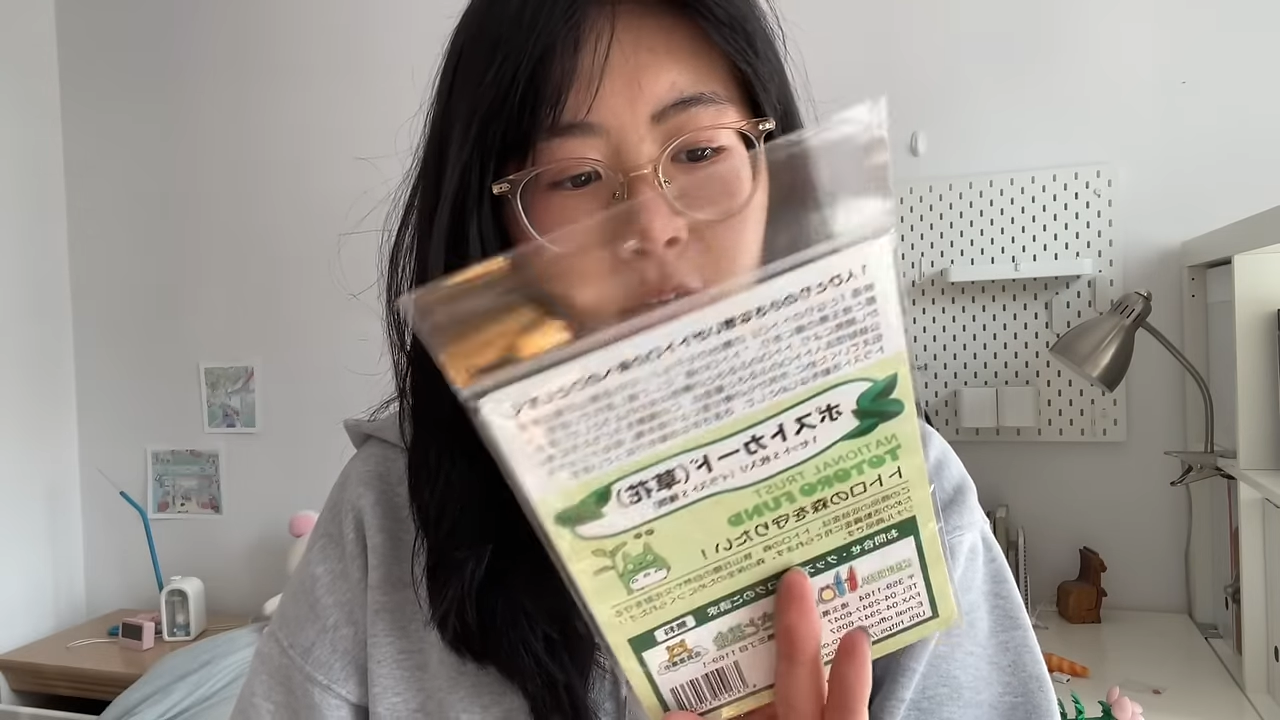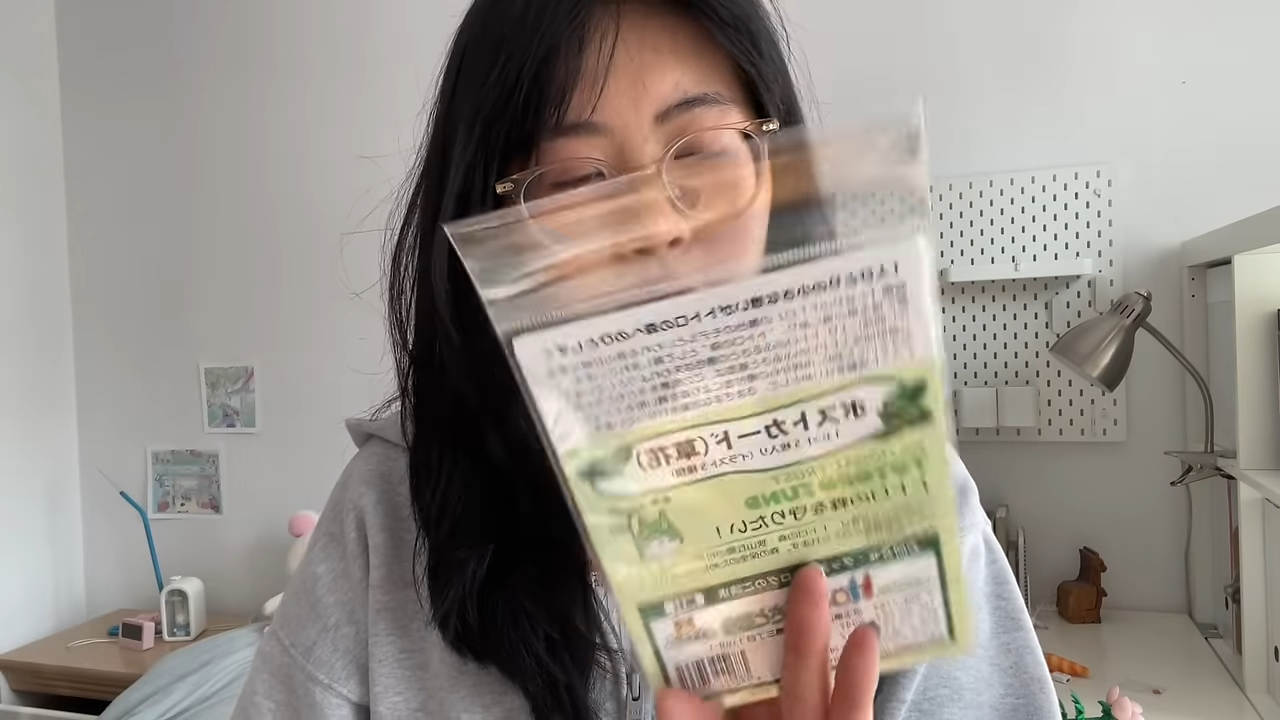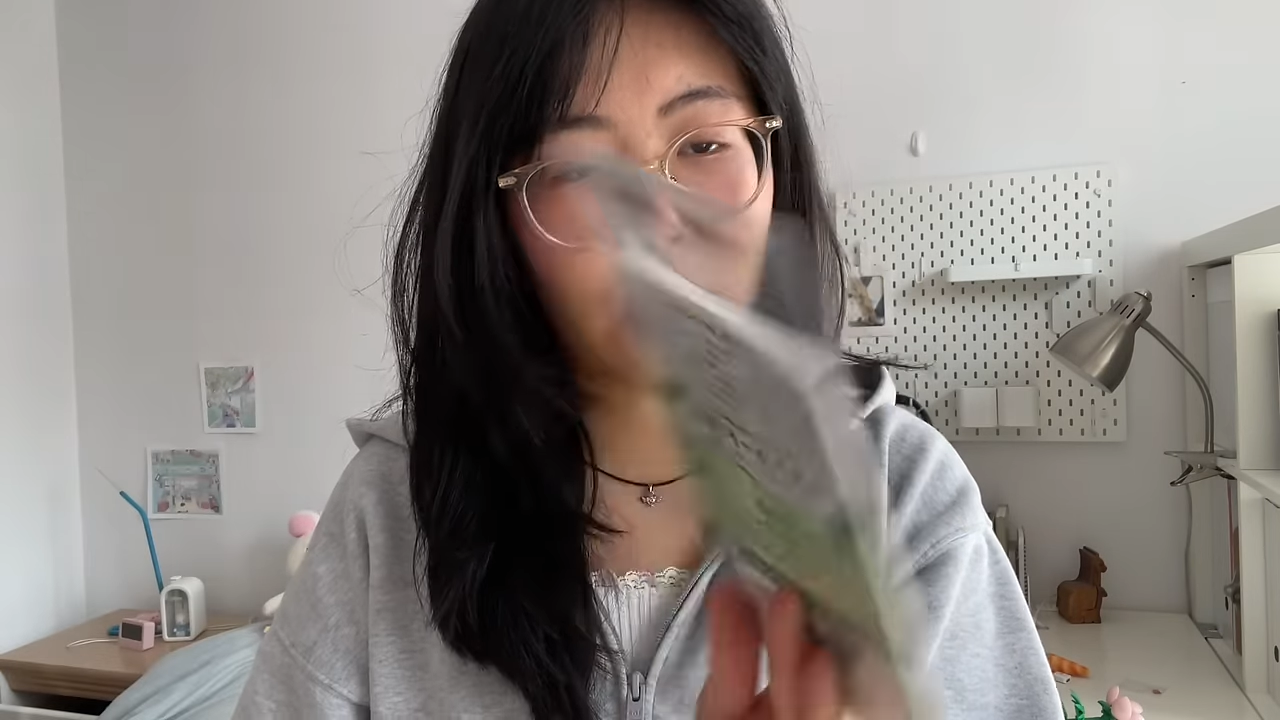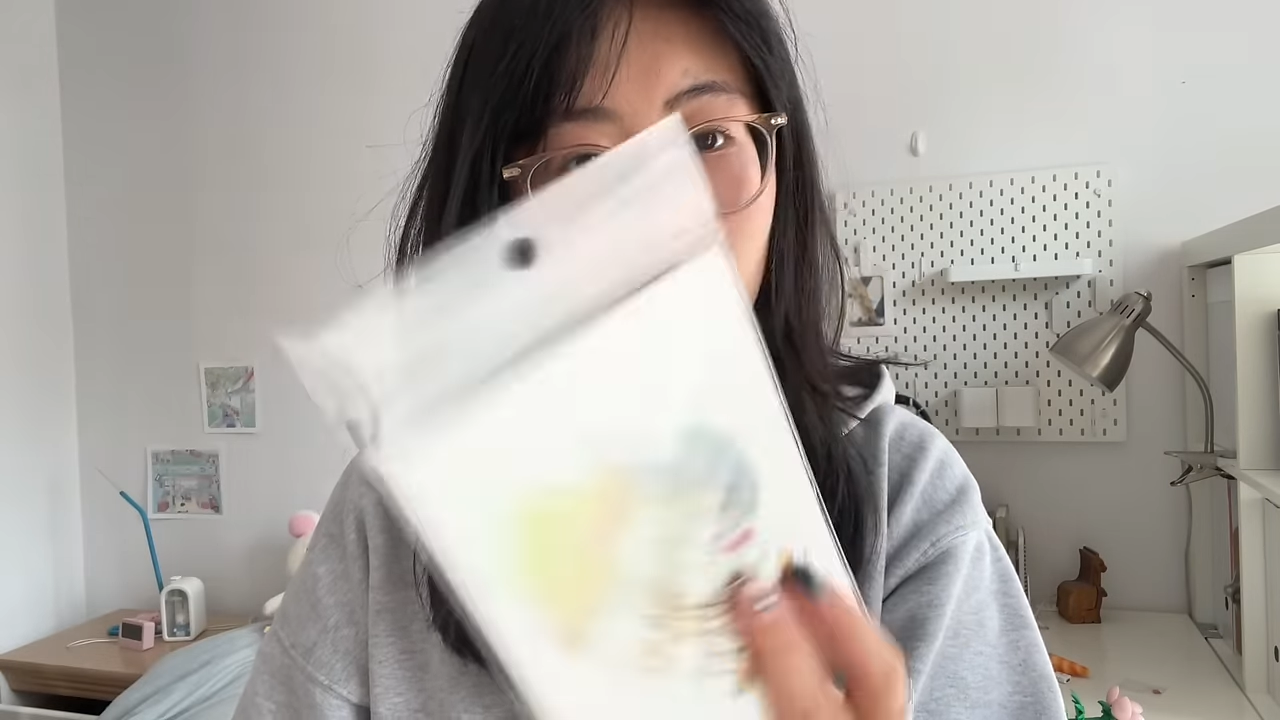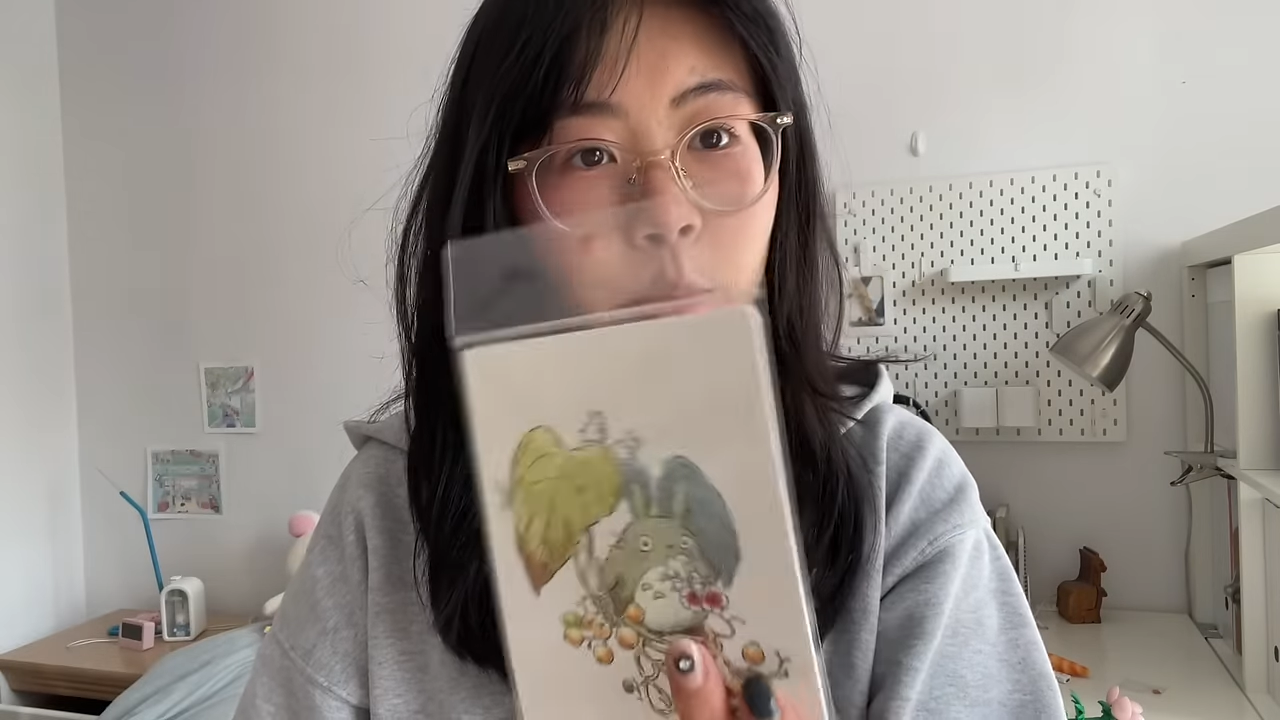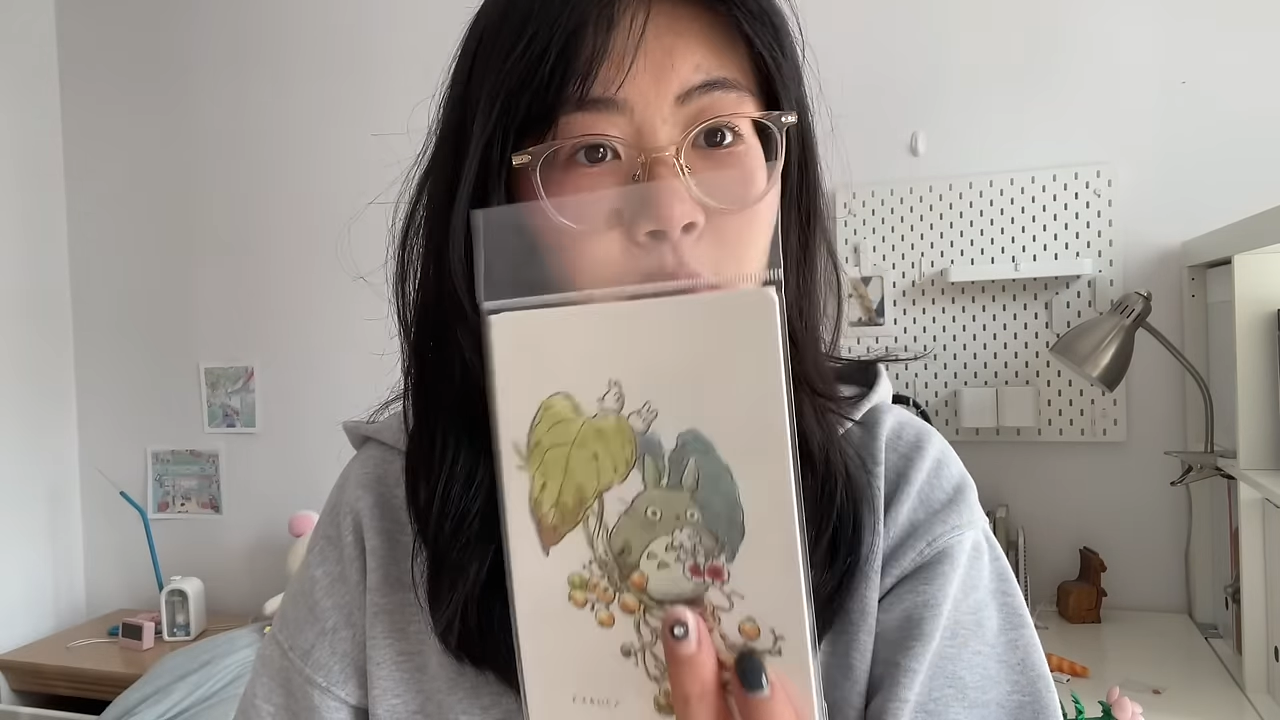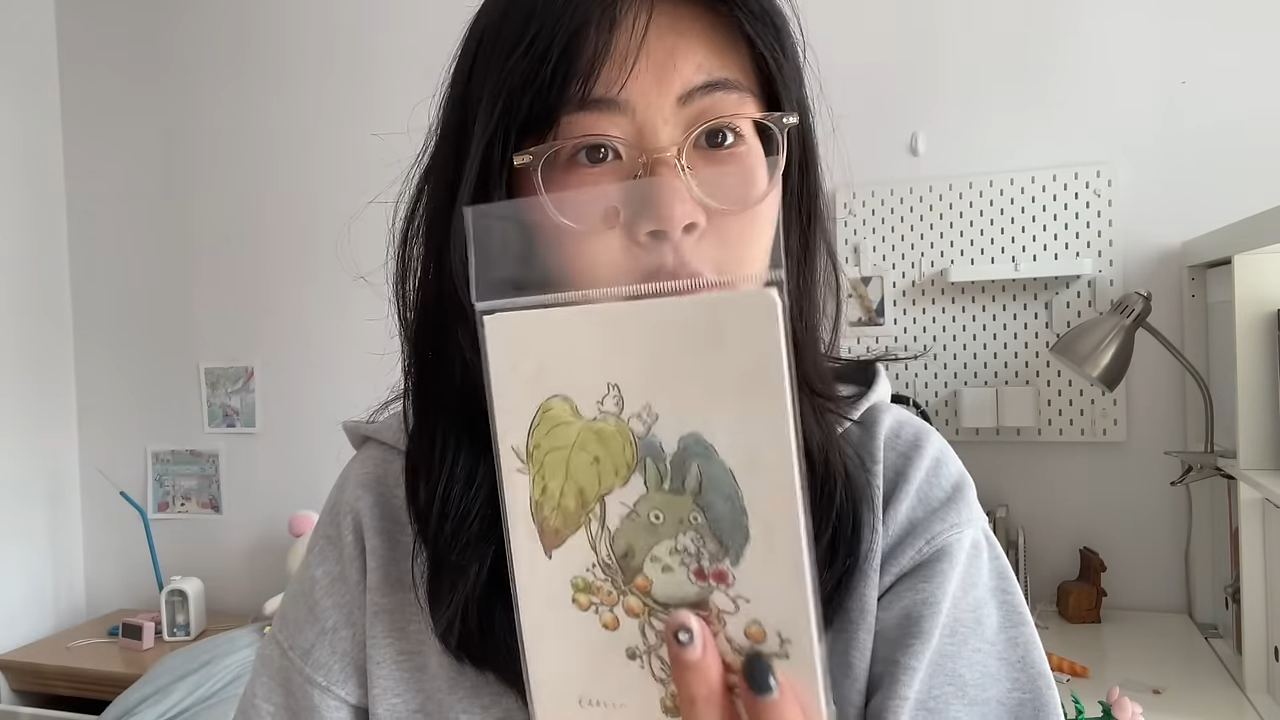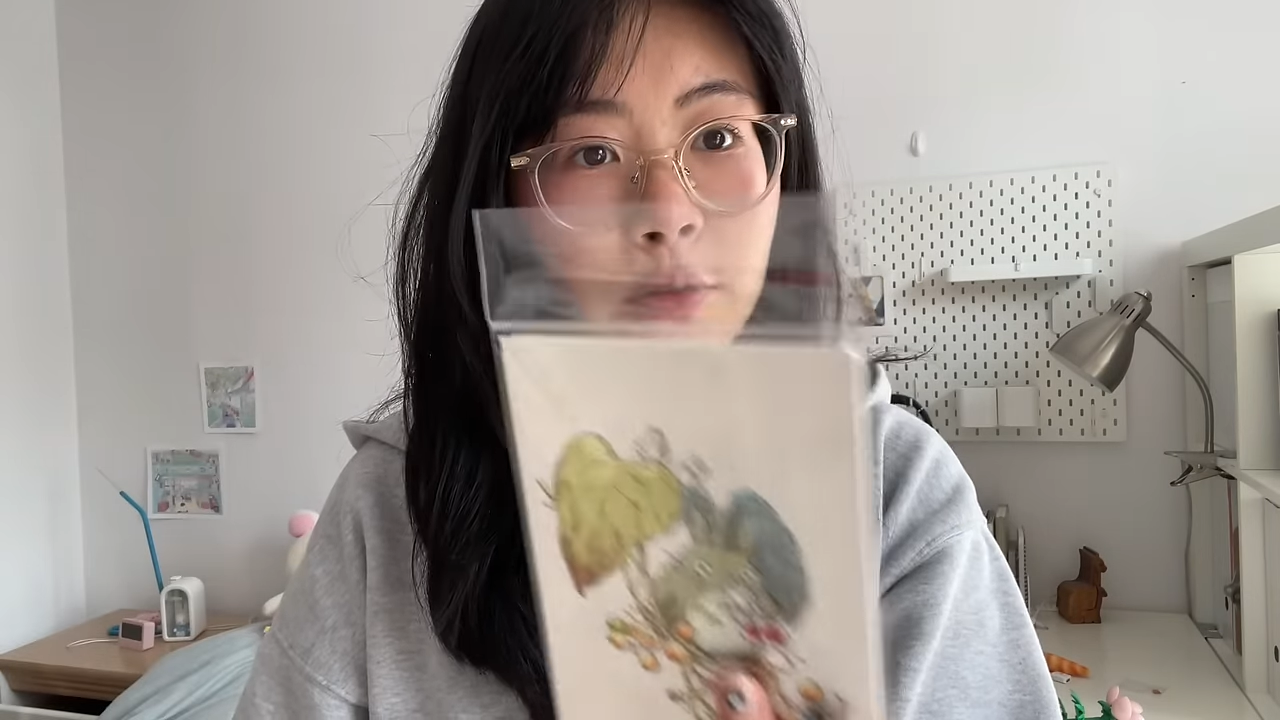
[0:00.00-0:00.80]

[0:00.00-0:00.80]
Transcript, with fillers: of a couple of